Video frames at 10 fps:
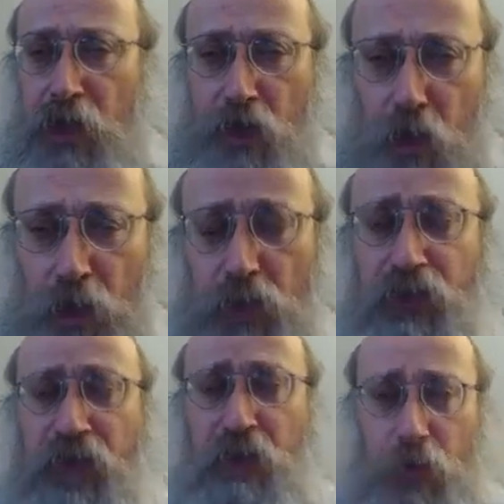I all the
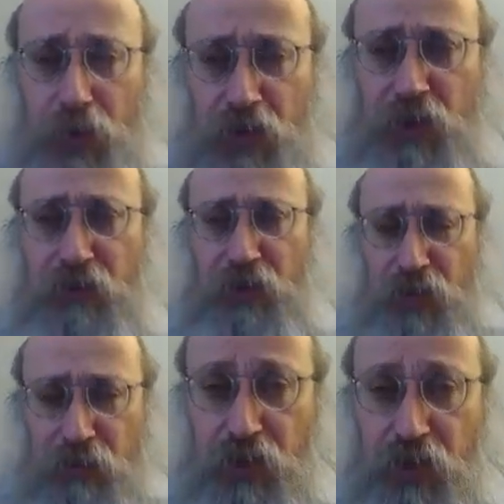time want to give
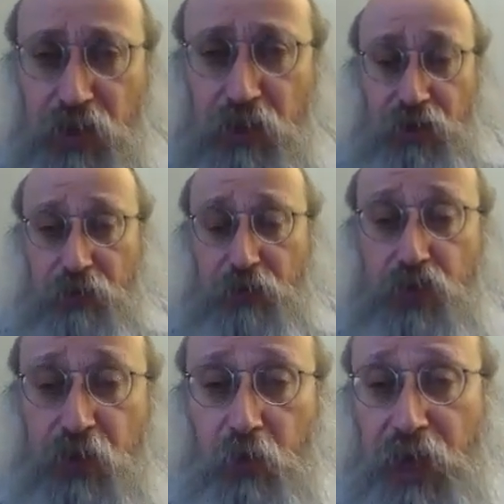and give and give and give
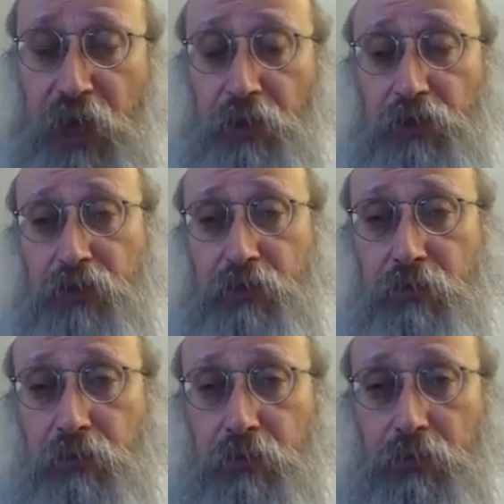to someone else,
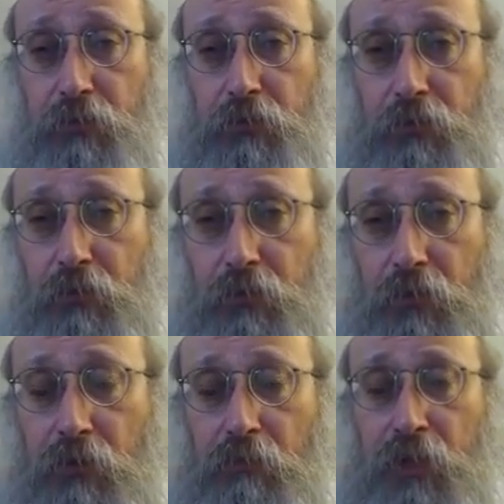
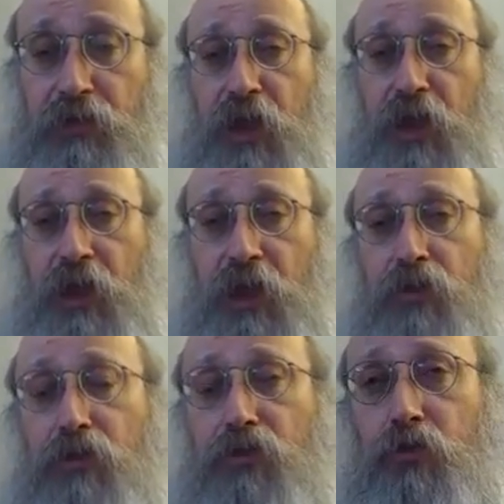but I
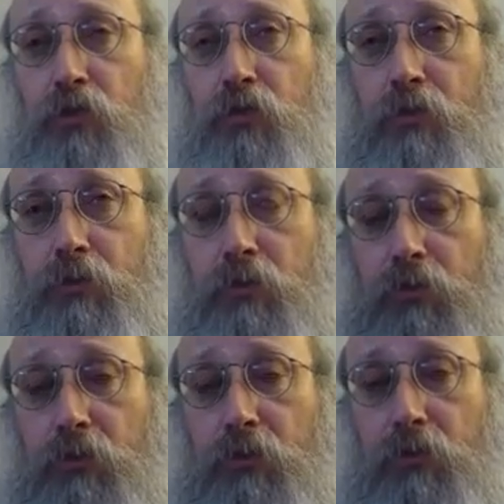need to
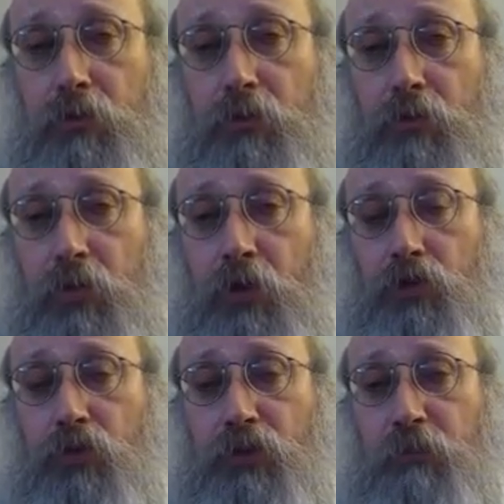
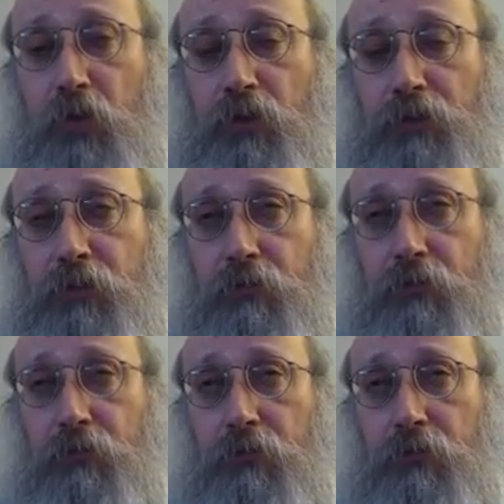go to sleep also.